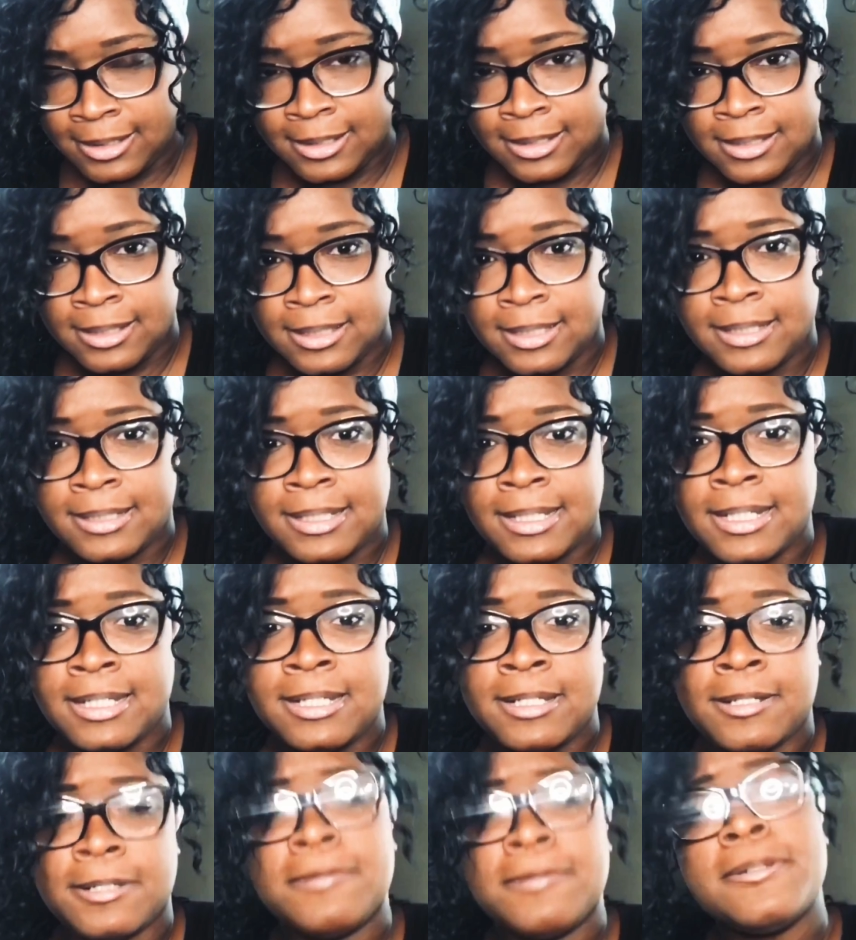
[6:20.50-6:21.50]
Get that in there
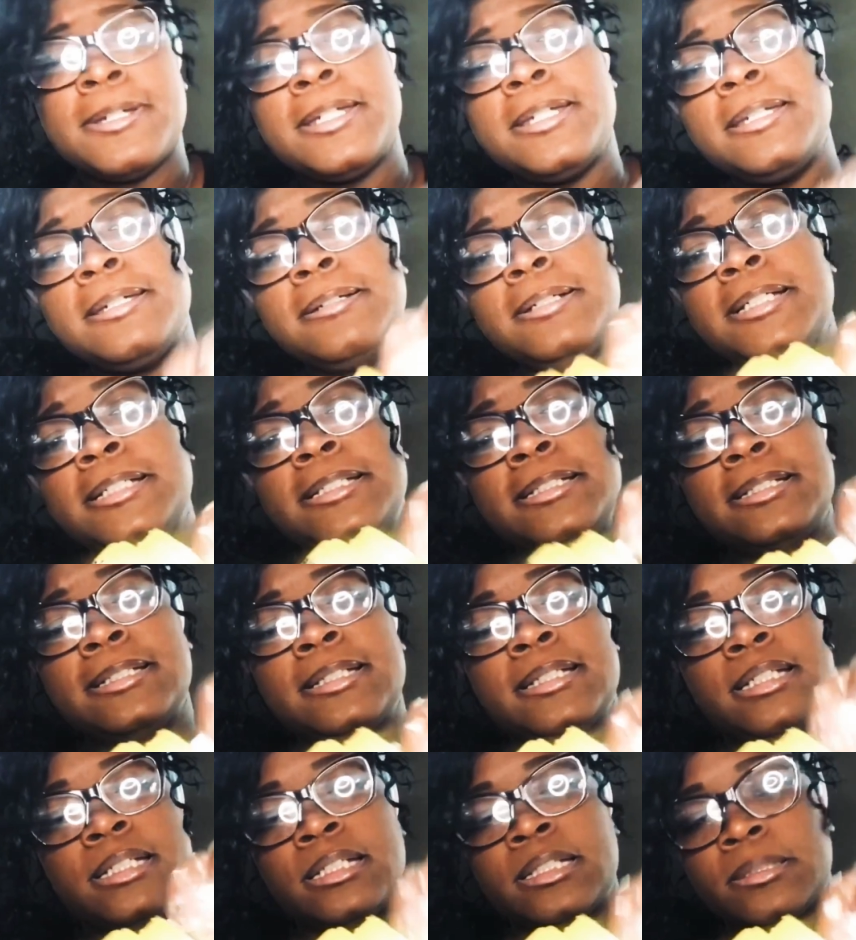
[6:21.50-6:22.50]
real good.
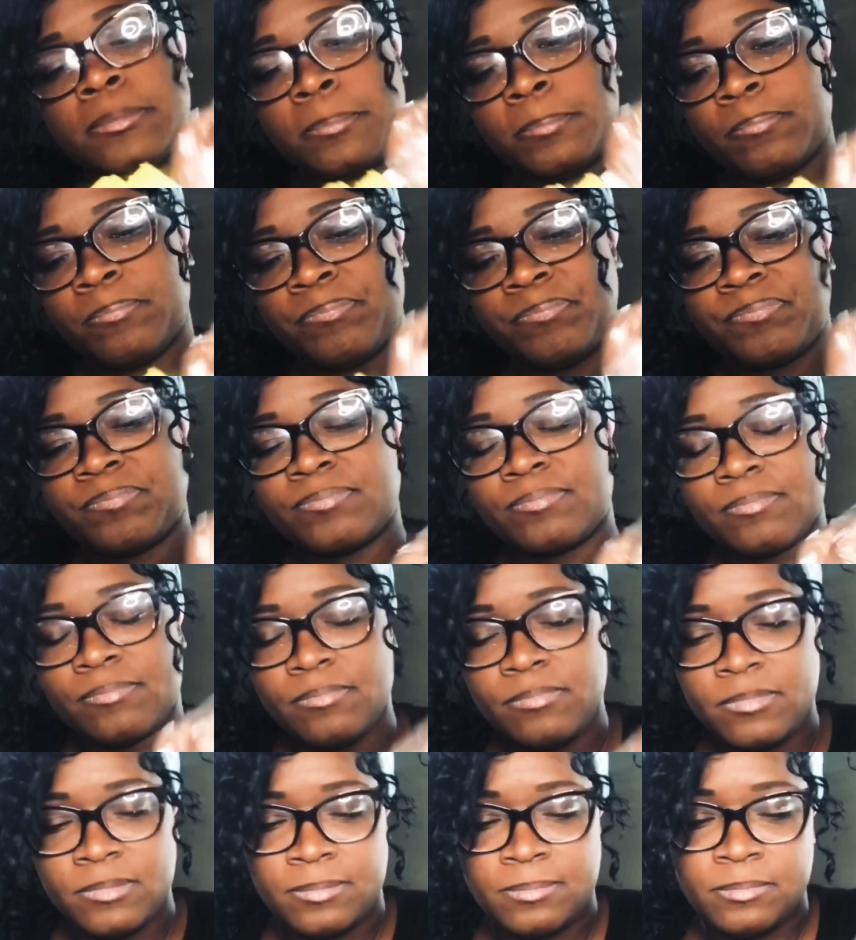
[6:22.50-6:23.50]

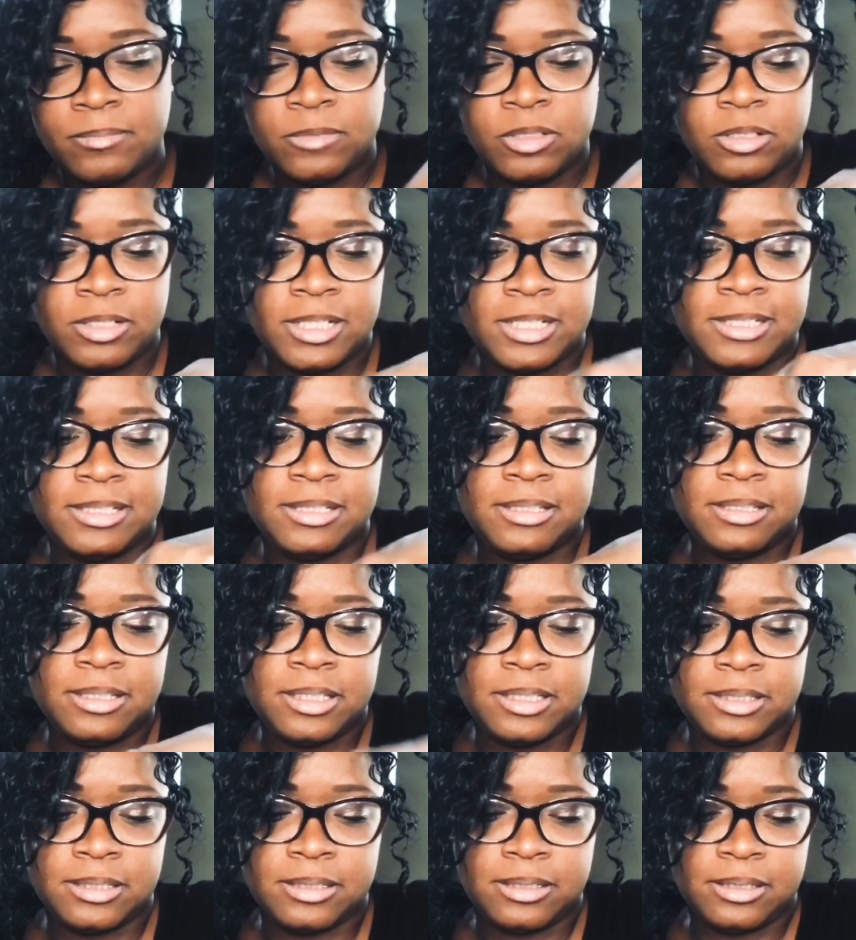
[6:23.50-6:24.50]
Get it
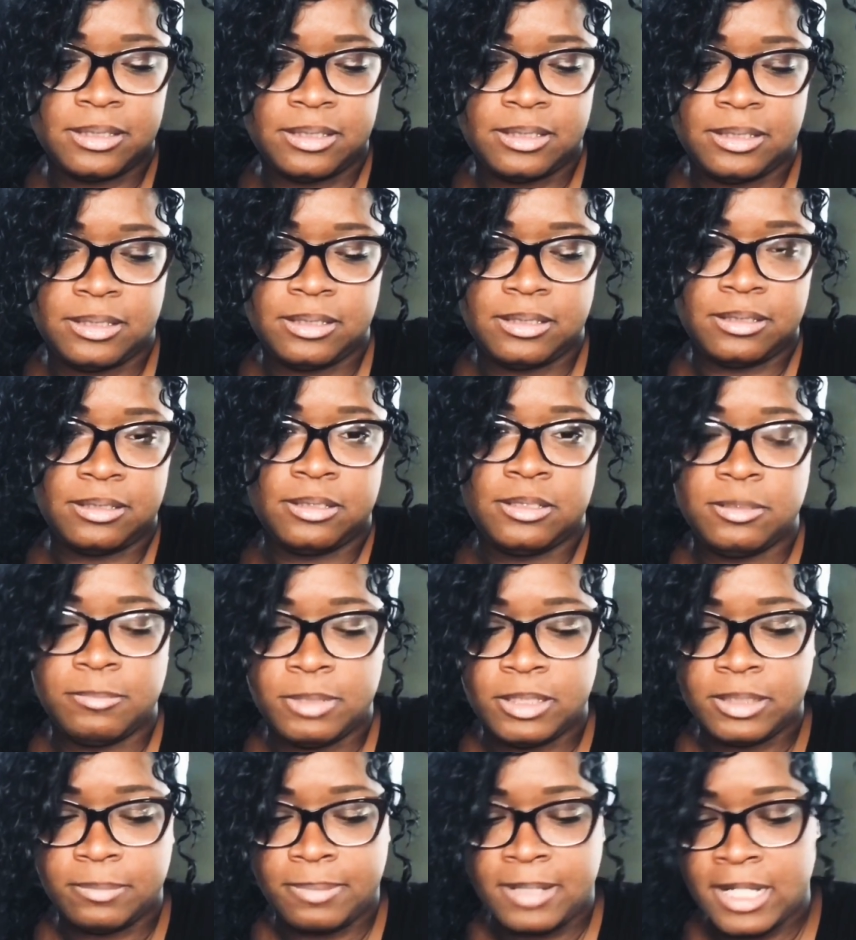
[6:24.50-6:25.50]
humanly
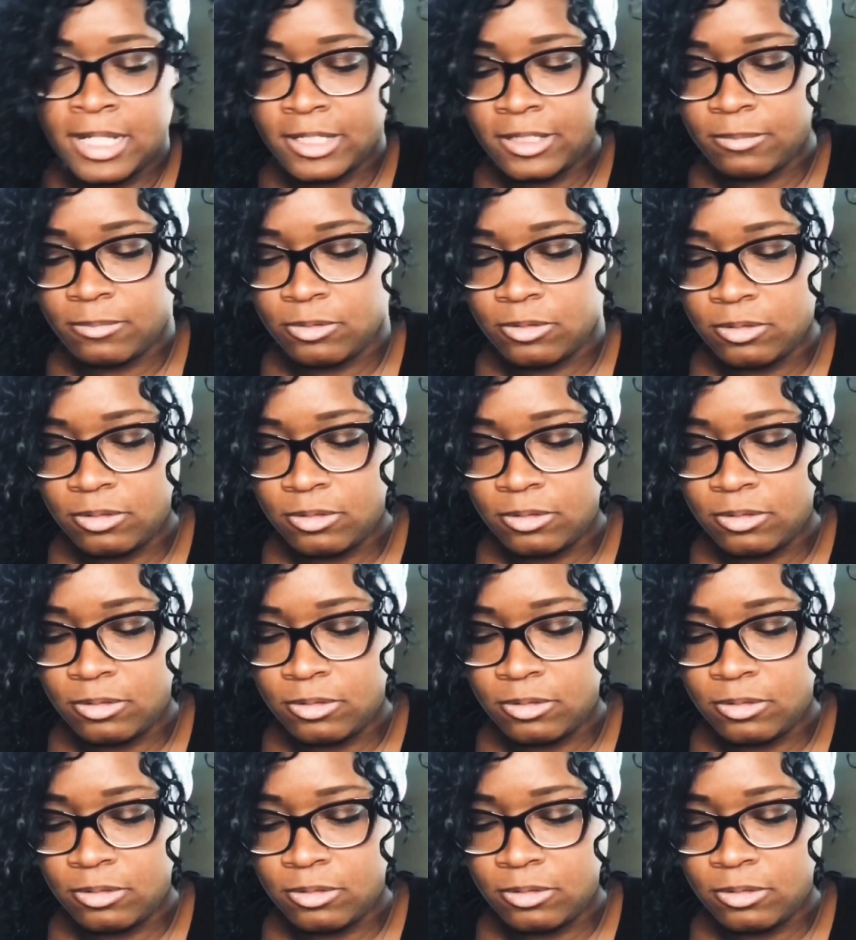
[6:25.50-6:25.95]
possible.